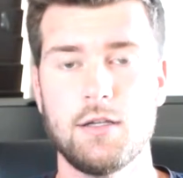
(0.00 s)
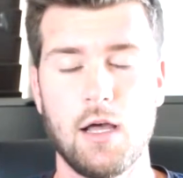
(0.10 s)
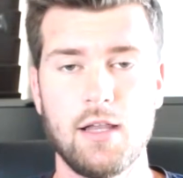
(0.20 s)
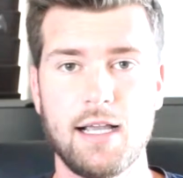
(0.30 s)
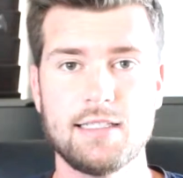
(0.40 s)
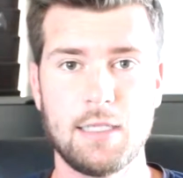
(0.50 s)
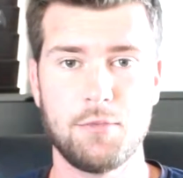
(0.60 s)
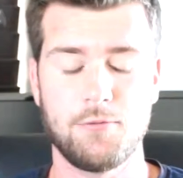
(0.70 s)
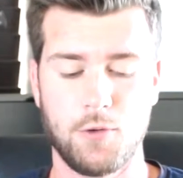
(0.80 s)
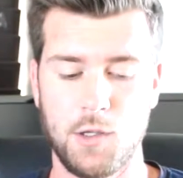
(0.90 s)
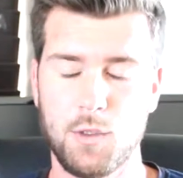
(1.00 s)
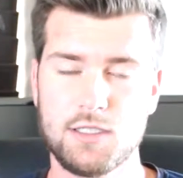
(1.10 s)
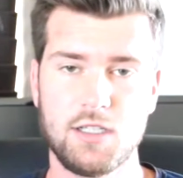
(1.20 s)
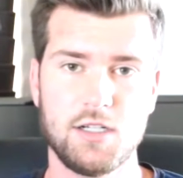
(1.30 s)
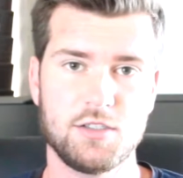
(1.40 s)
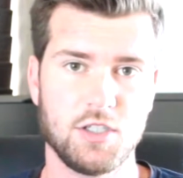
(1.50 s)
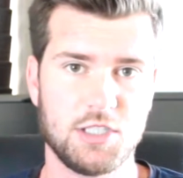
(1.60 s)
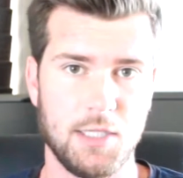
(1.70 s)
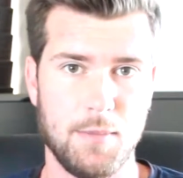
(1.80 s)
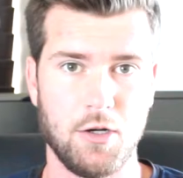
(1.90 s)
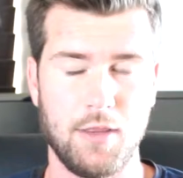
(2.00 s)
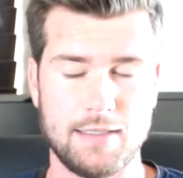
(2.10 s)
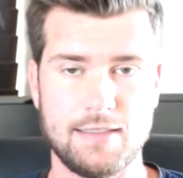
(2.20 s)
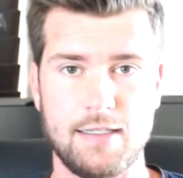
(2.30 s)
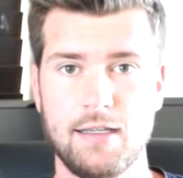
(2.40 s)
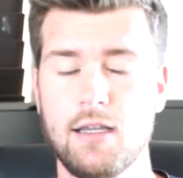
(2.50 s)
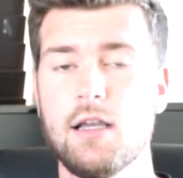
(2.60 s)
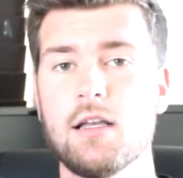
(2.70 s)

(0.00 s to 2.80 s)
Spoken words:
Now like I said before, you want to start your search in the middle of that city.